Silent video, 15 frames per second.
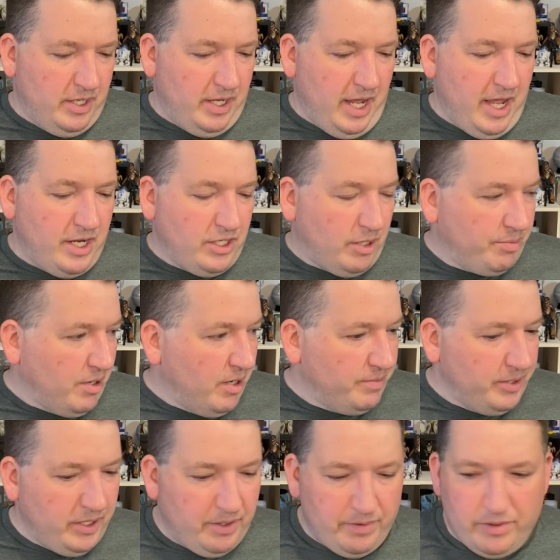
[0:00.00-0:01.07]
And I'll
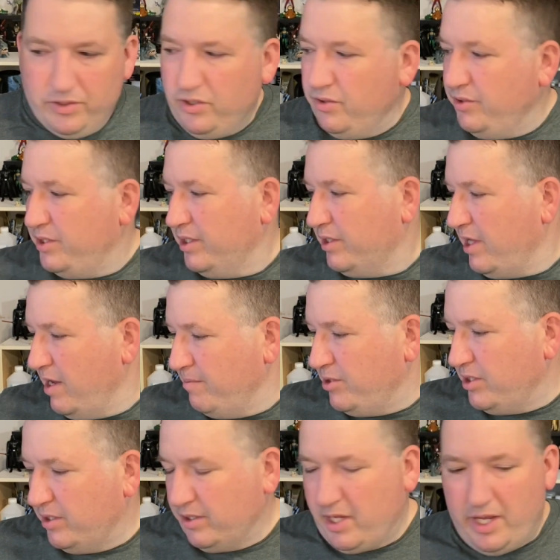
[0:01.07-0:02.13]
probably use the
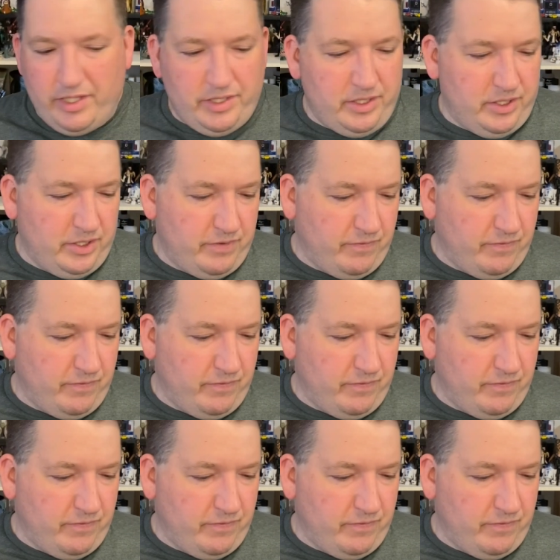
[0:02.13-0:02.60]
clamshell cases